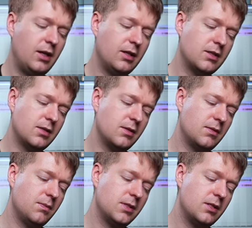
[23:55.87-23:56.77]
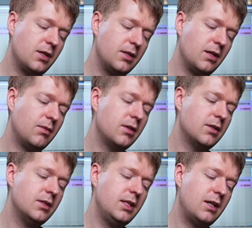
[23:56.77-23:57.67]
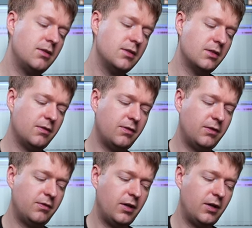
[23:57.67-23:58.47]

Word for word: Now you're going to slide that one down to the fifth